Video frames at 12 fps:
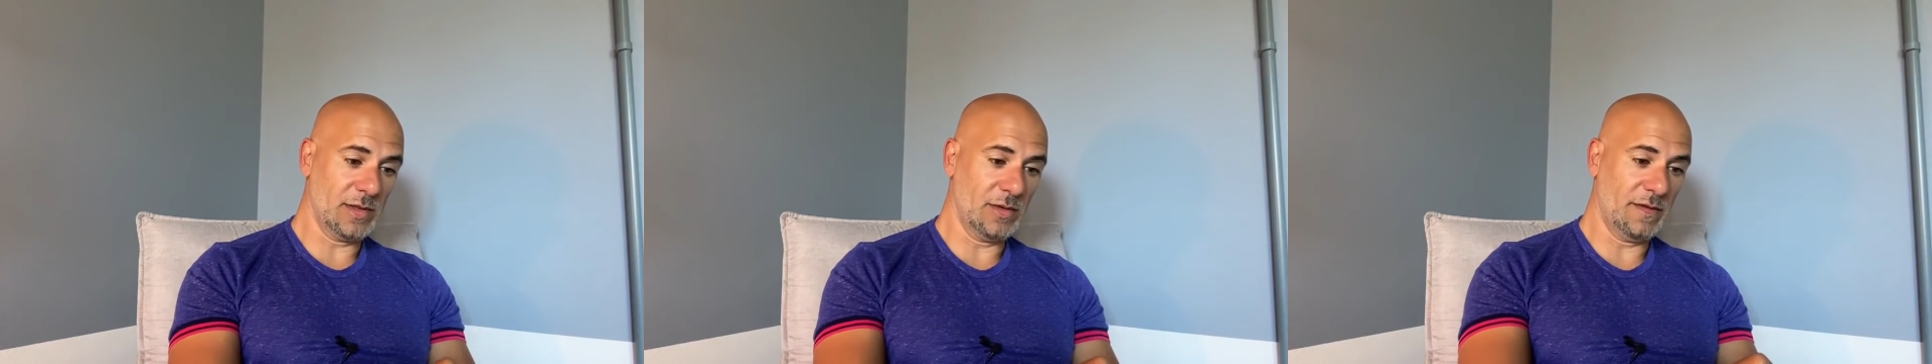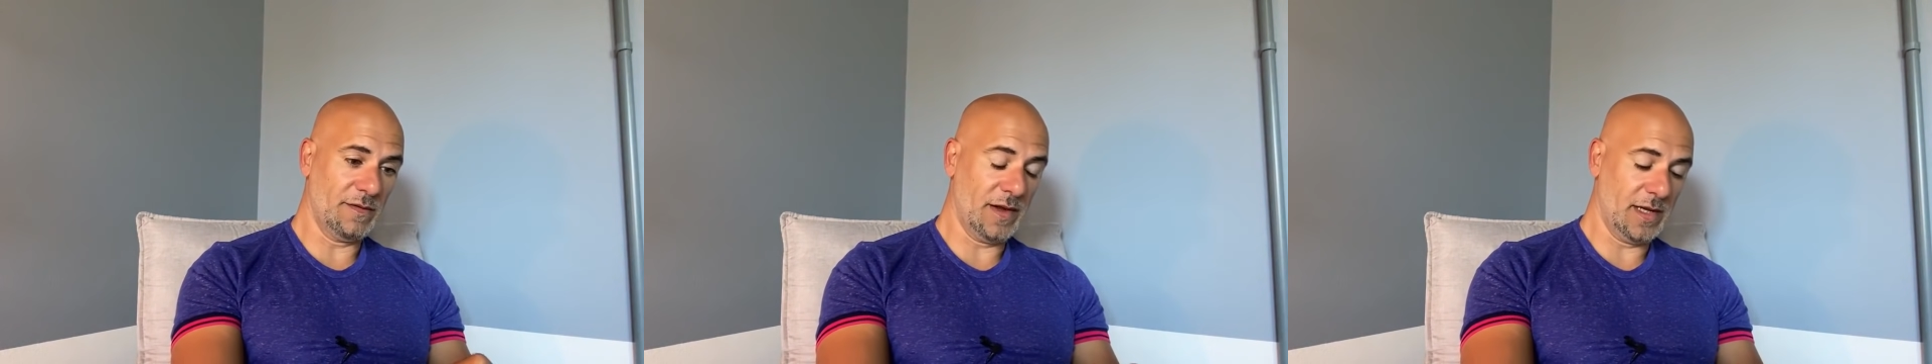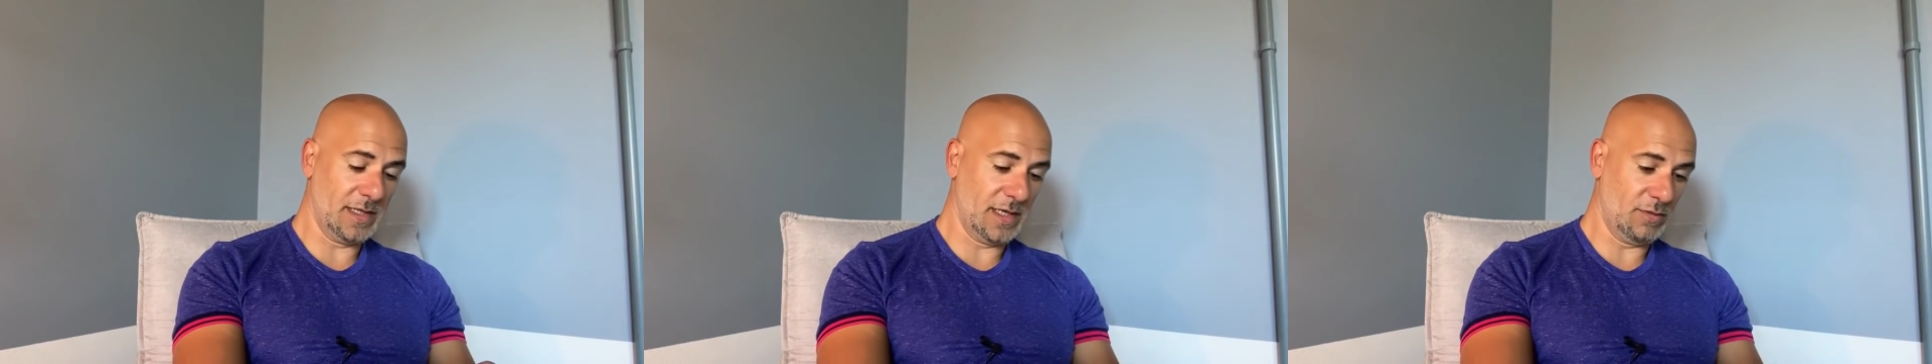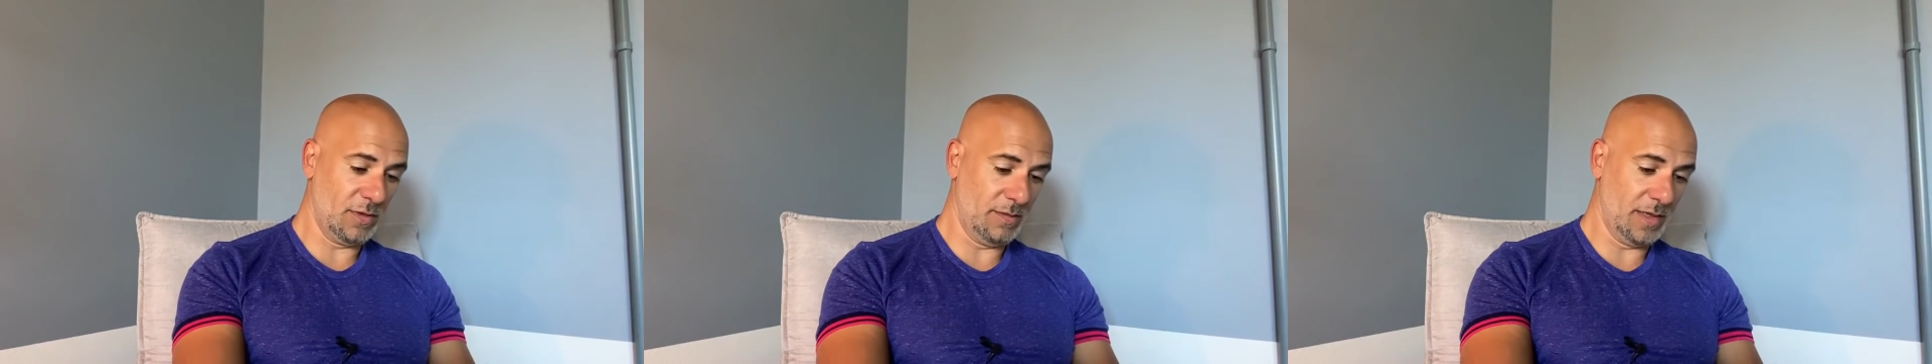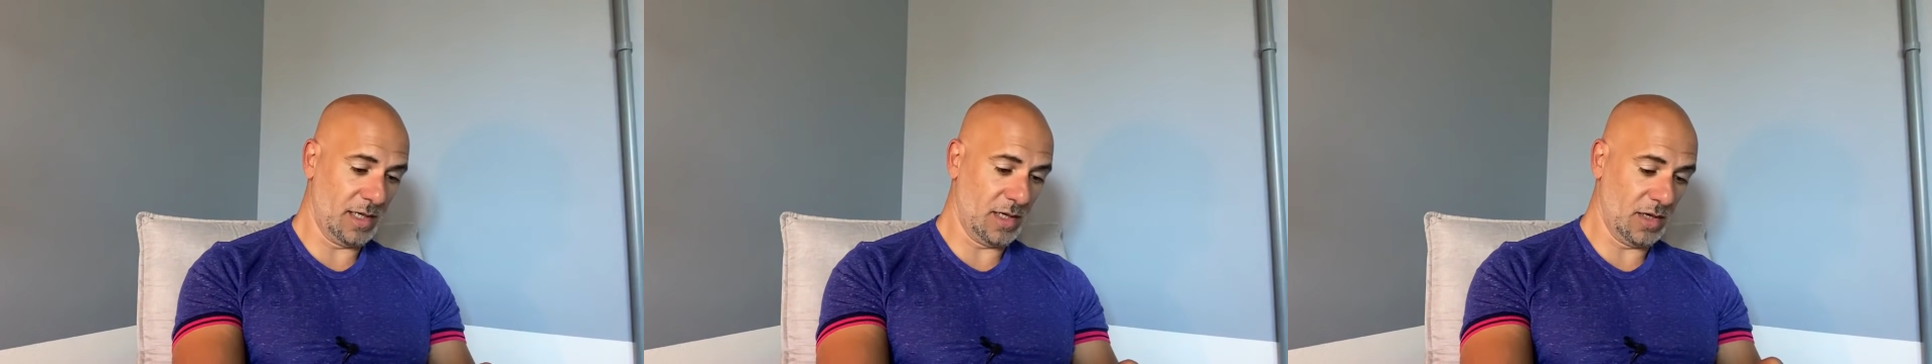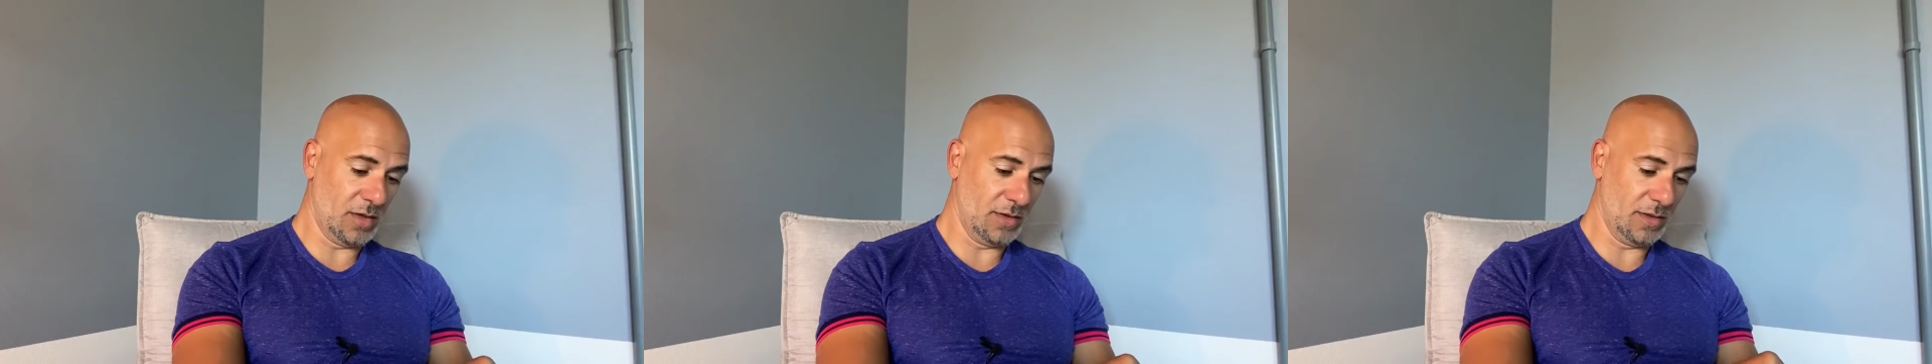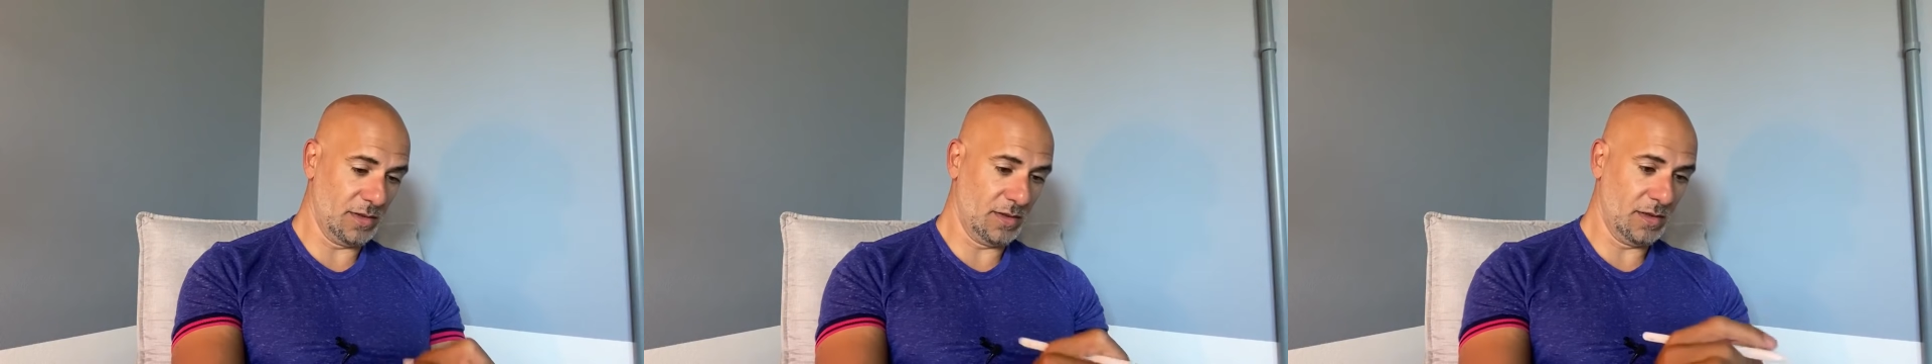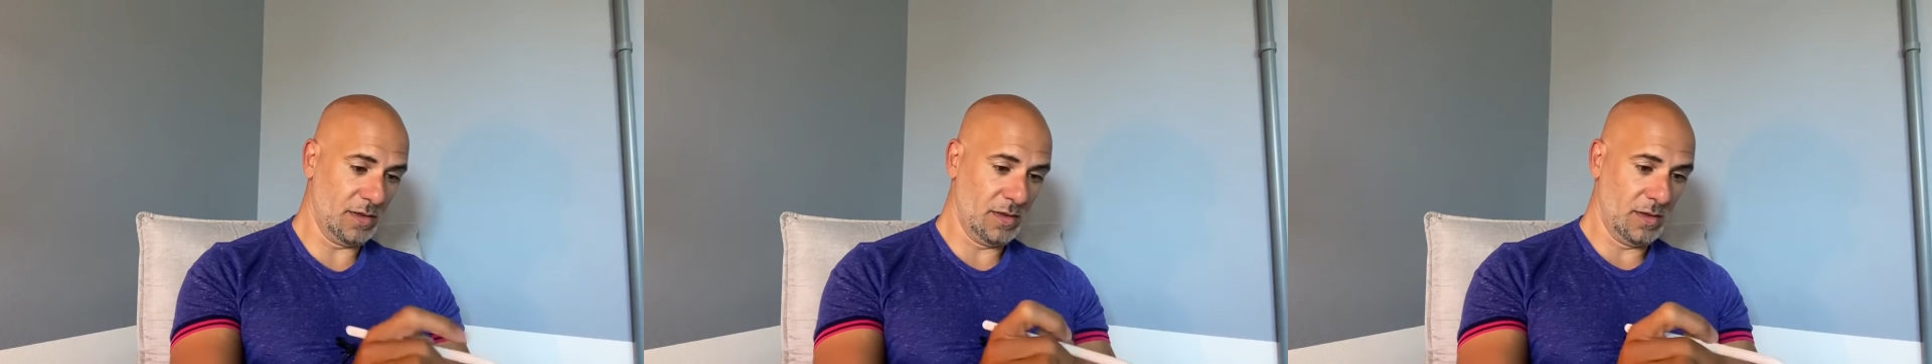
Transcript: to the phase that will be closed.